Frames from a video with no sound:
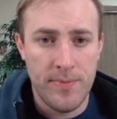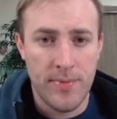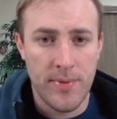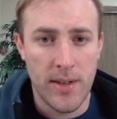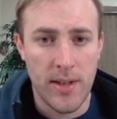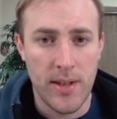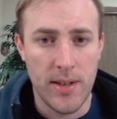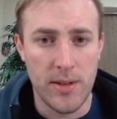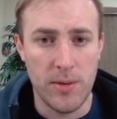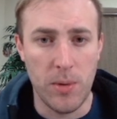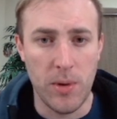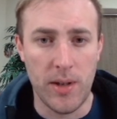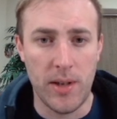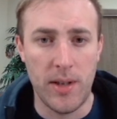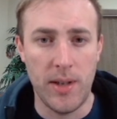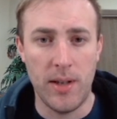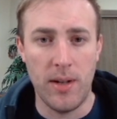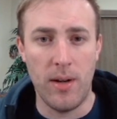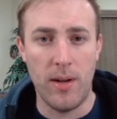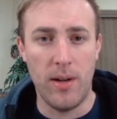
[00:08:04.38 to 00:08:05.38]
he's
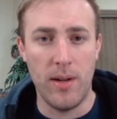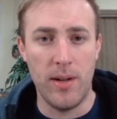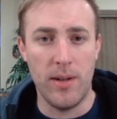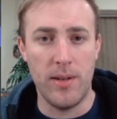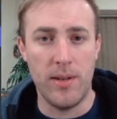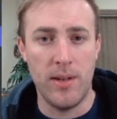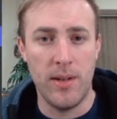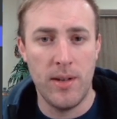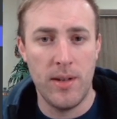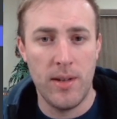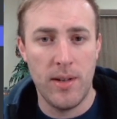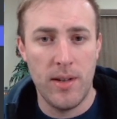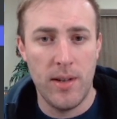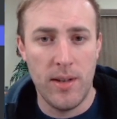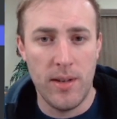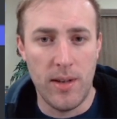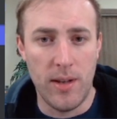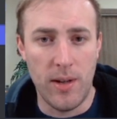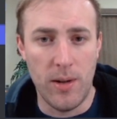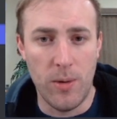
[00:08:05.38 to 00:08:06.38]
working on
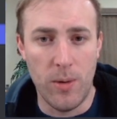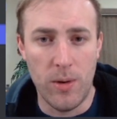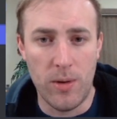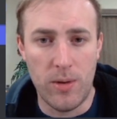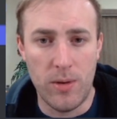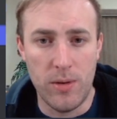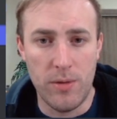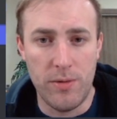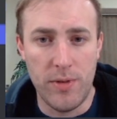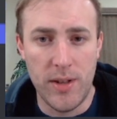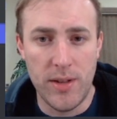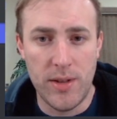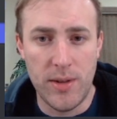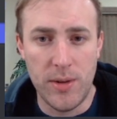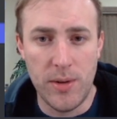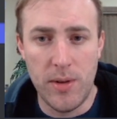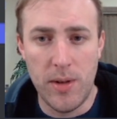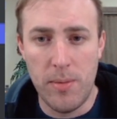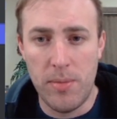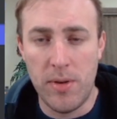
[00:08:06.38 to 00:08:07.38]
the Oracle
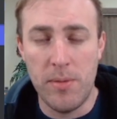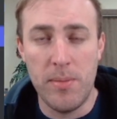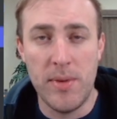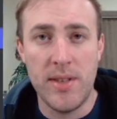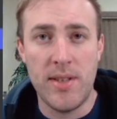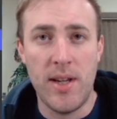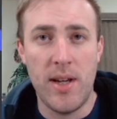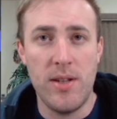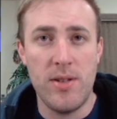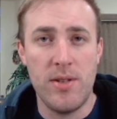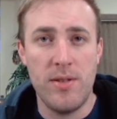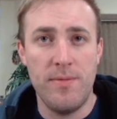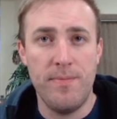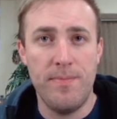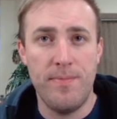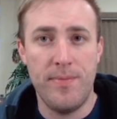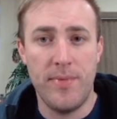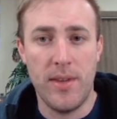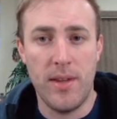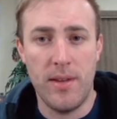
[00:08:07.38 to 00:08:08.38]
v2 implementation
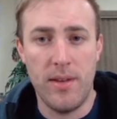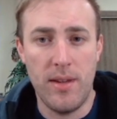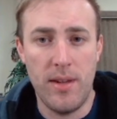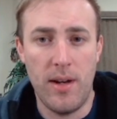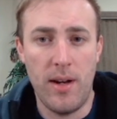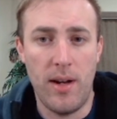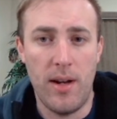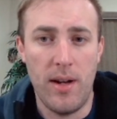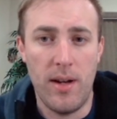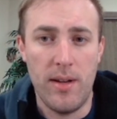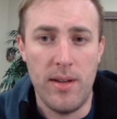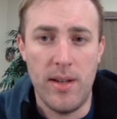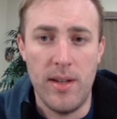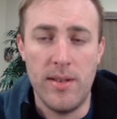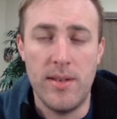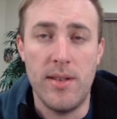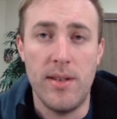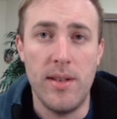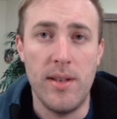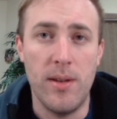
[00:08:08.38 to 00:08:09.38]

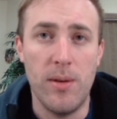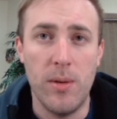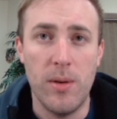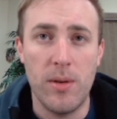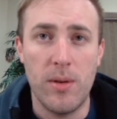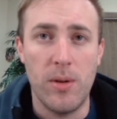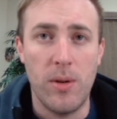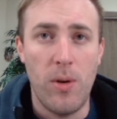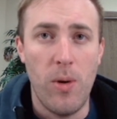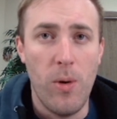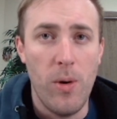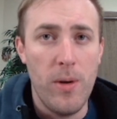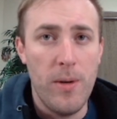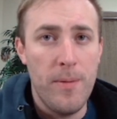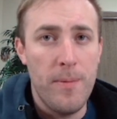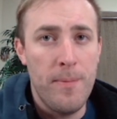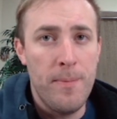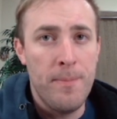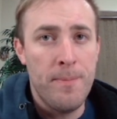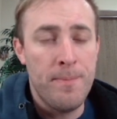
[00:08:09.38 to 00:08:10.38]
into the Oracle core.
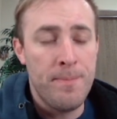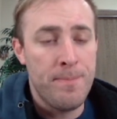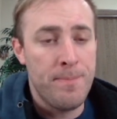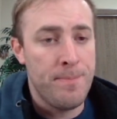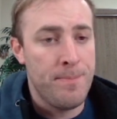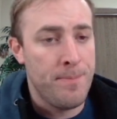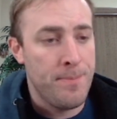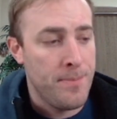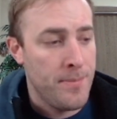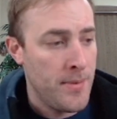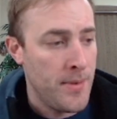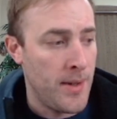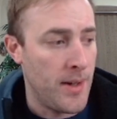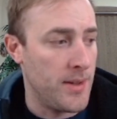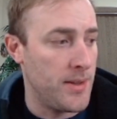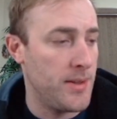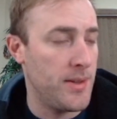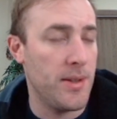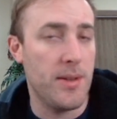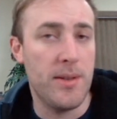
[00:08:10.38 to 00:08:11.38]

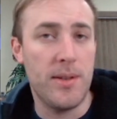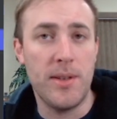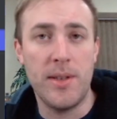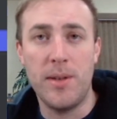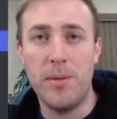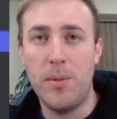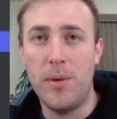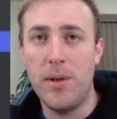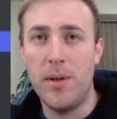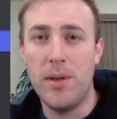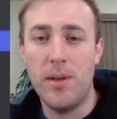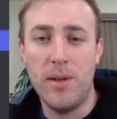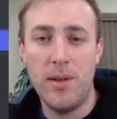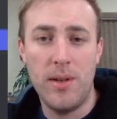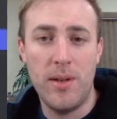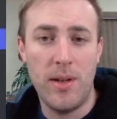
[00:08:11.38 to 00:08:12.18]
That certainly will